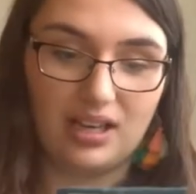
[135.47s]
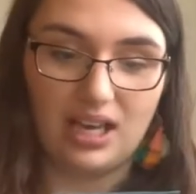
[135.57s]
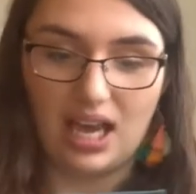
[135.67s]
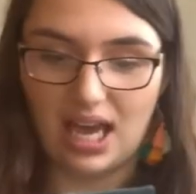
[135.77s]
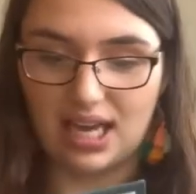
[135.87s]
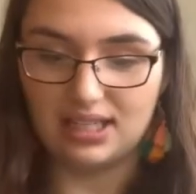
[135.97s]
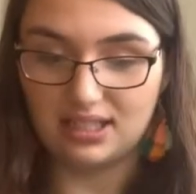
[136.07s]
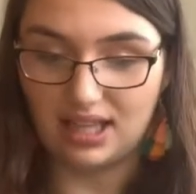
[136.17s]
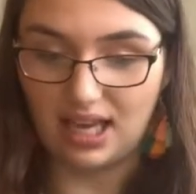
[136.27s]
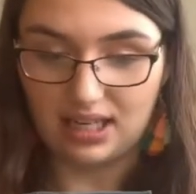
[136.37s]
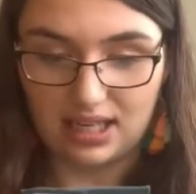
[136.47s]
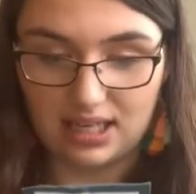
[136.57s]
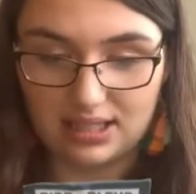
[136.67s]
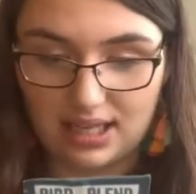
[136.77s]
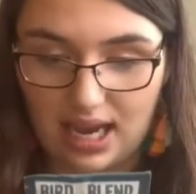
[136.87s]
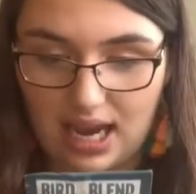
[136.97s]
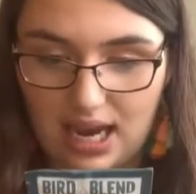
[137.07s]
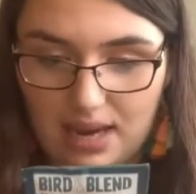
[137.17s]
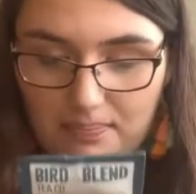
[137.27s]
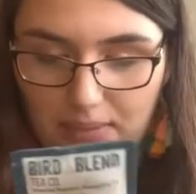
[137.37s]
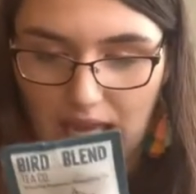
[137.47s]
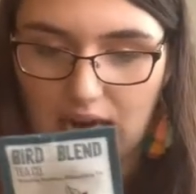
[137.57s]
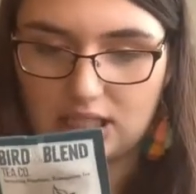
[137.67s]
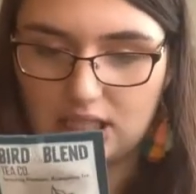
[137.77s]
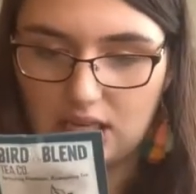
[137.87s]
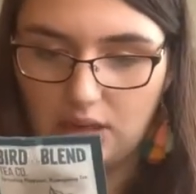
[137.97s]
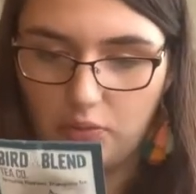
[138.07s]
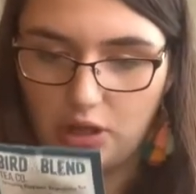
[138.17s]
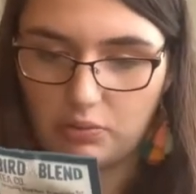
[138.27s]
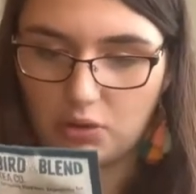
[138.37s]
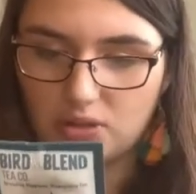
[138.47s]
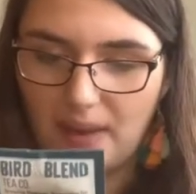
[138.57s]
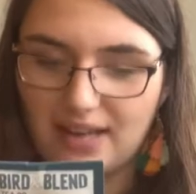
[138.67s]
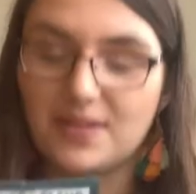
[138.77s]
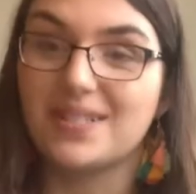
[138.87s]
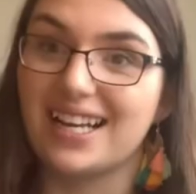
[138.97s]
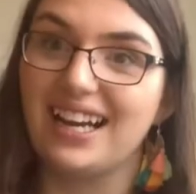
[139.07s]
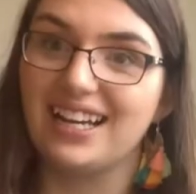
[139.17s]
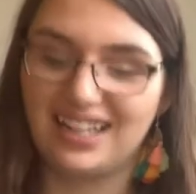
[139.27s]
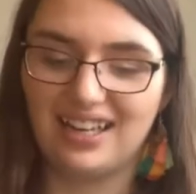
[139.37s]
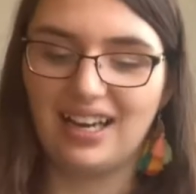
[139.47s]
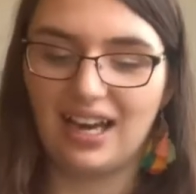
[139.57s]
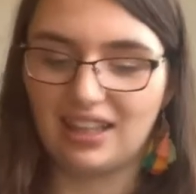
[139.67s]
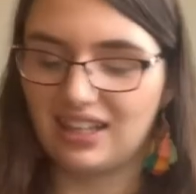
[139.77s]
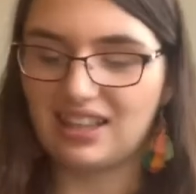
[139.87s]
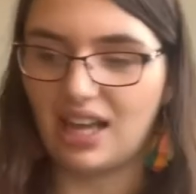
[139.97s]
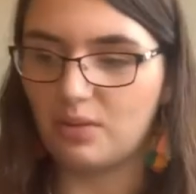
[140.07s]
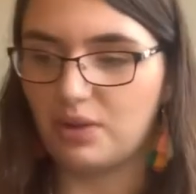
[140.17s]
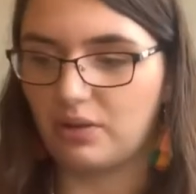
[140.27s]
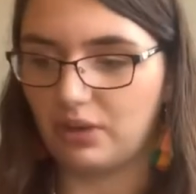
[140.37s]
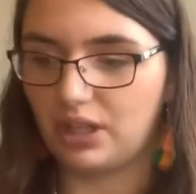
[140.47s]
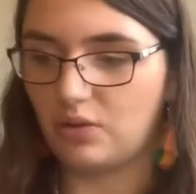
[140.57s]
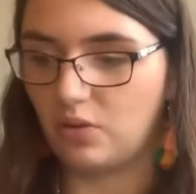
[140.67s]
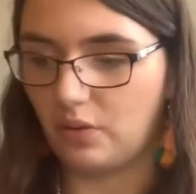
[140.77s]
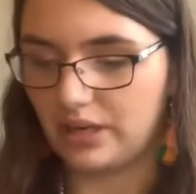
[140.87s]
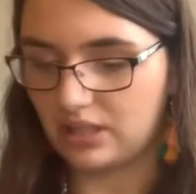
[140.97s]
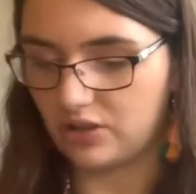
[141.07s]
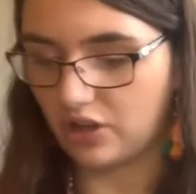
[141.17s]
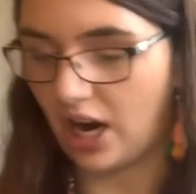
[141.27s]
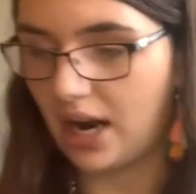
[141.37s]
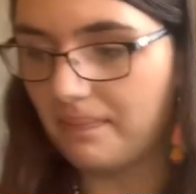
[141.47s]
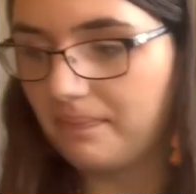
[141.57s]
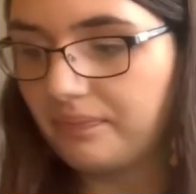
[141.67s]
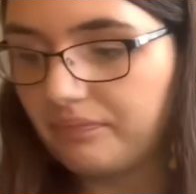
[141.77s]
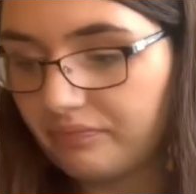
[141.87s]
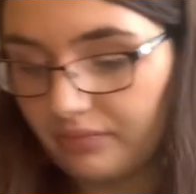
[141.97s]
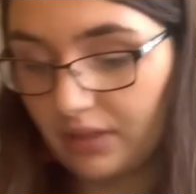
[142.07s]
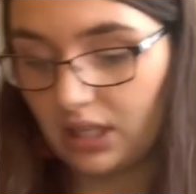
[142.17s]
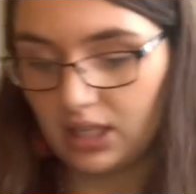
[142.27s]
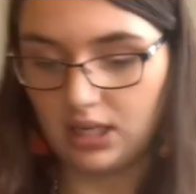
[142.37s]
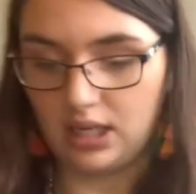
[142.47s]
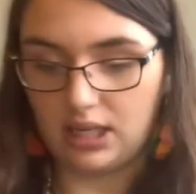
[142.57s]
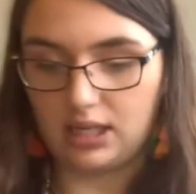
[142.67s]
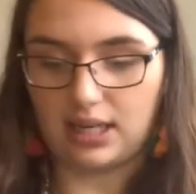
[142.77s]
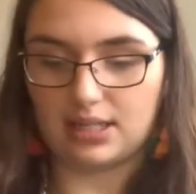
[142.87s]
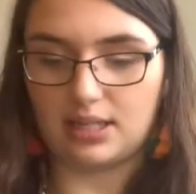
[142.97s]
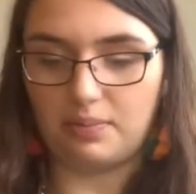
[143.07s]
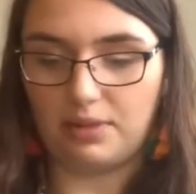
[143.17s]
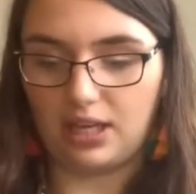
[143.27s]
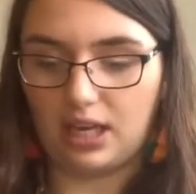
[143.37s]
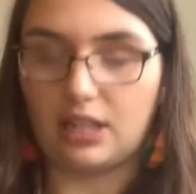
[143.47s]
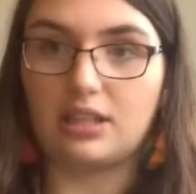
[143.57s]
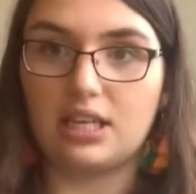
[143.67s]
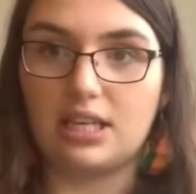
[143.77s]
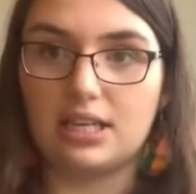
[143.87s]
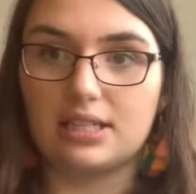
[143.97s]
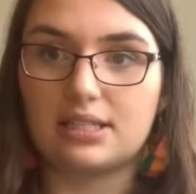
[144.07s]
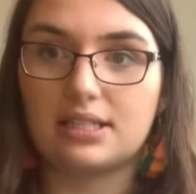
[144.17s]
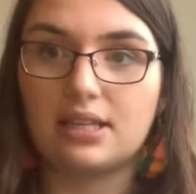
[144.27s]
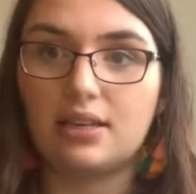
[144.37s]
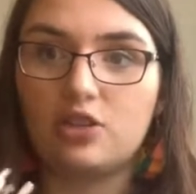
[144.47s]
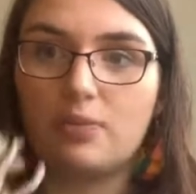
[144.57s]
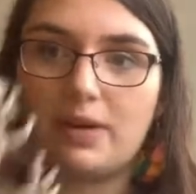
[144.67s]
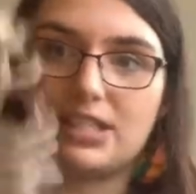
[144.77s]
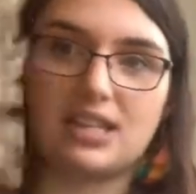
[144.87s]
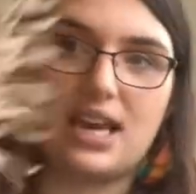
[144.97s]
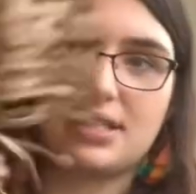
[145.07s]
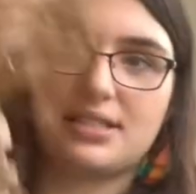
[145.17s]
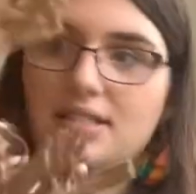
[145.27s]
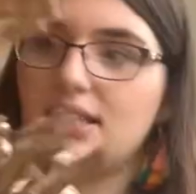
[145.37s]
And that is a black tea with rose petals in it. I think that'll be a really cool one to try. Next up, they got these shipping snakes.